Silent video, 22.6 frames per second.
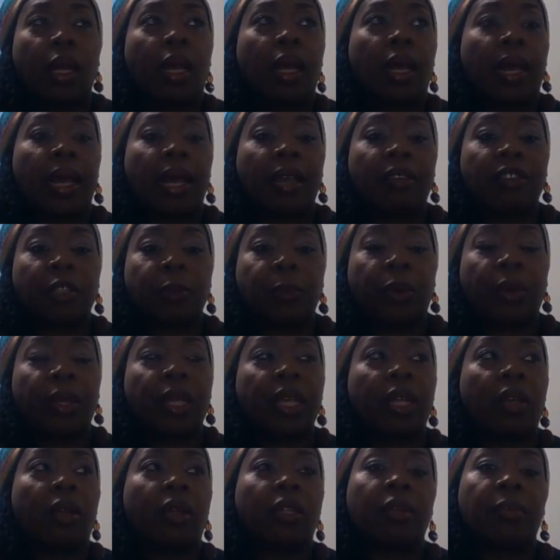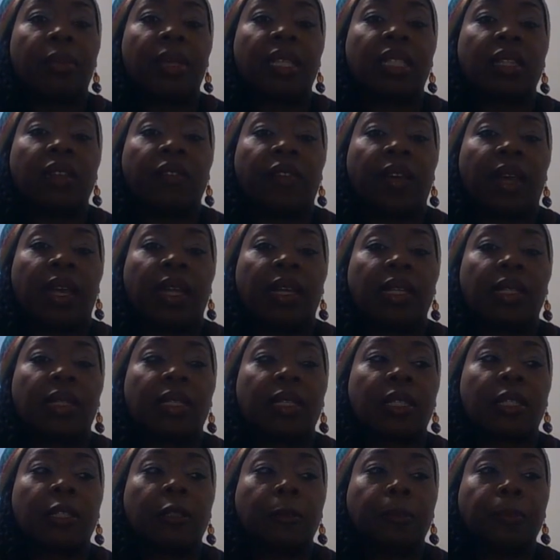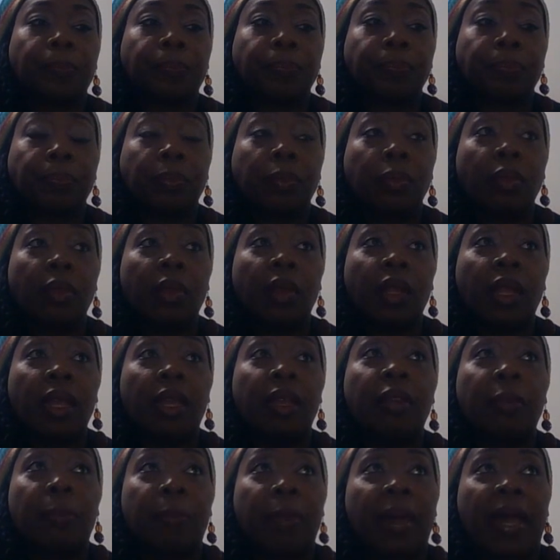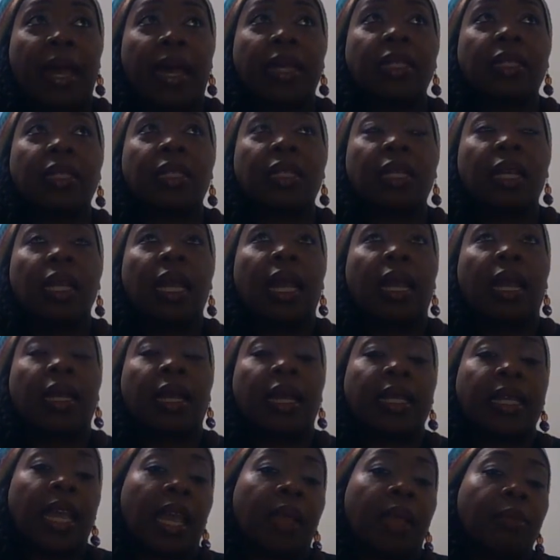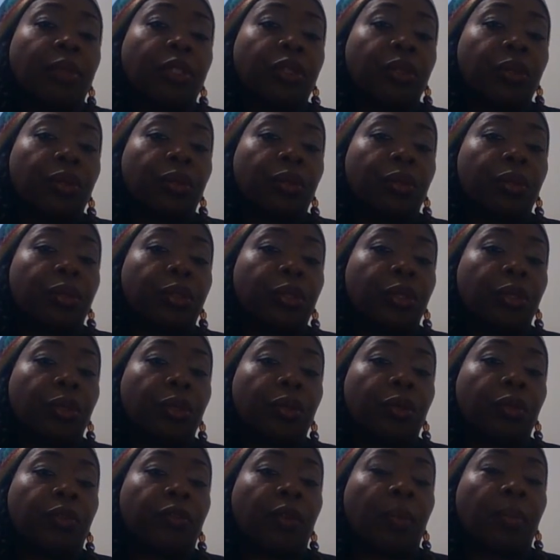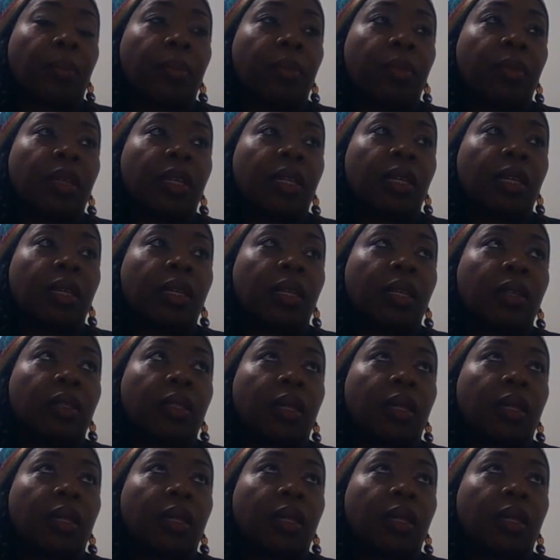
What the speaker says: I have spoken on domestic violence in the past, and I came to you from the